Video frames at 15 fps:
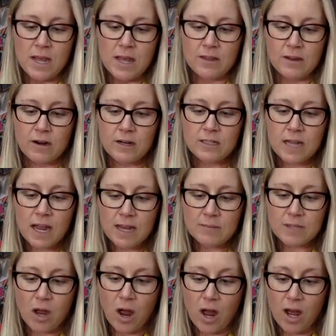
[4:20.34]
There are
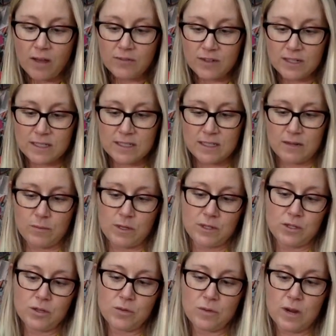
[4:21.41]
times, obviously, when
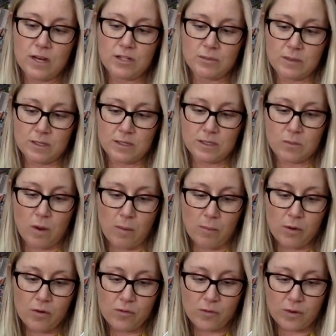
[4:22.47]
2 regiments swap
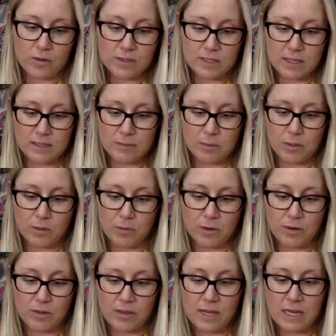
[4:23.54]
over, said
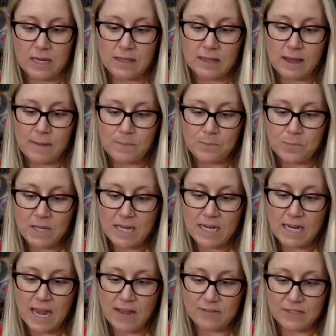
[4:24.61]
Spittleworth, thinking that
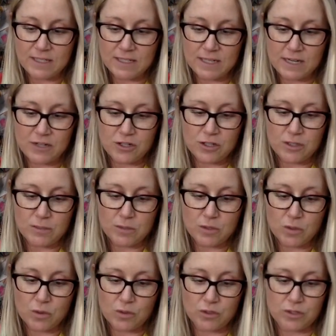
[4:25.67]
he'd have to station some
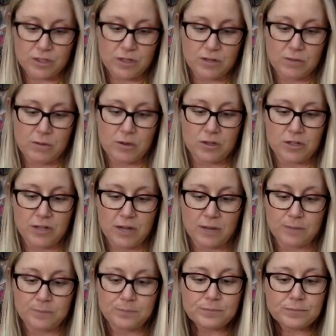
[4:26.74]
soldiers near the marsh now
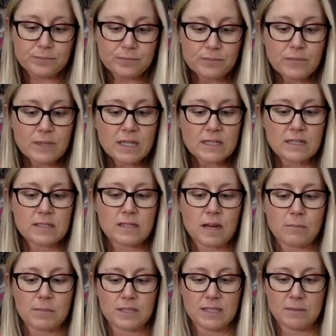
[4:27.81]
to
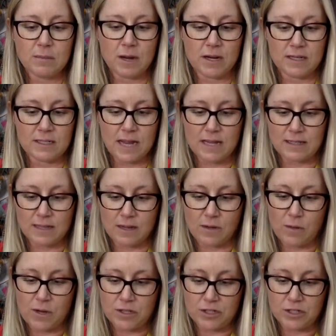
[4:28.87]
stop busybodies asking
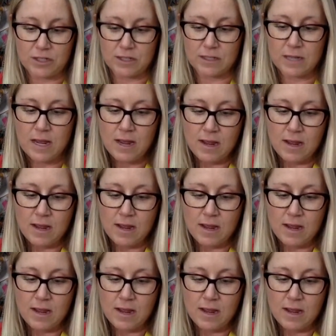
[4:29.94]
questions.